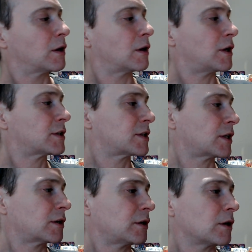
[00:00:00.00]
It's like,
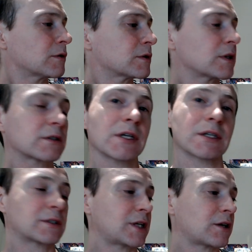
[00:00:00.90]
you know, it looks like a
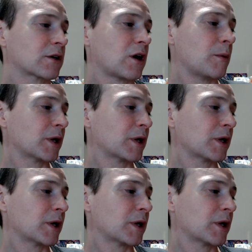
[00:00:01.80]
standard comic